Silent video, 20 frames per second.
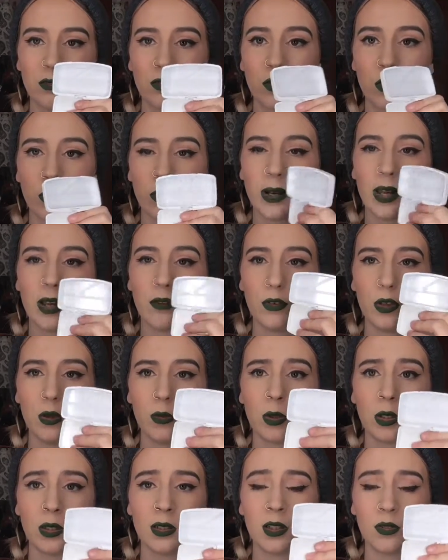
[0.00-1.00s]
for whatever
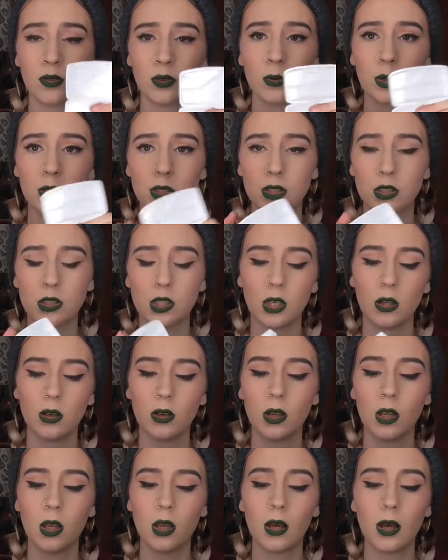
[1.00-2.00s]
you want if you wanted to.
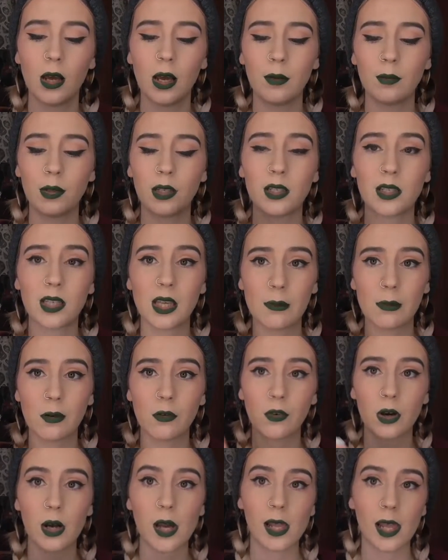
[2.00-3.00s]
I'm going to keep
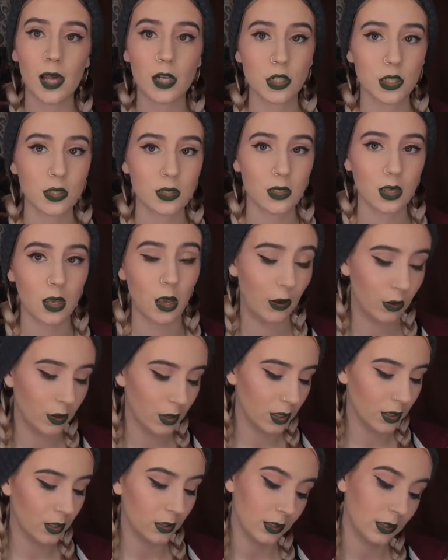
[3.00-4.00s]
it for eyelashes though,
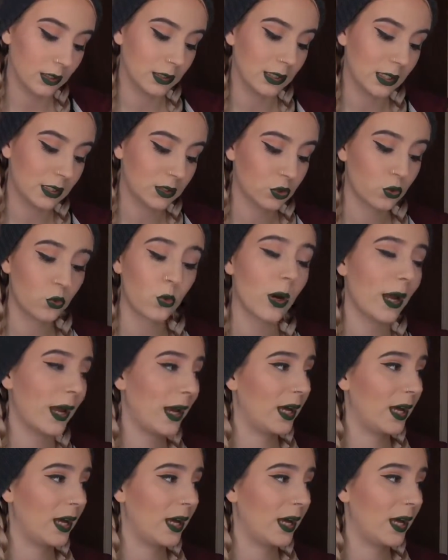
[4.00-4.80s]
because that's quite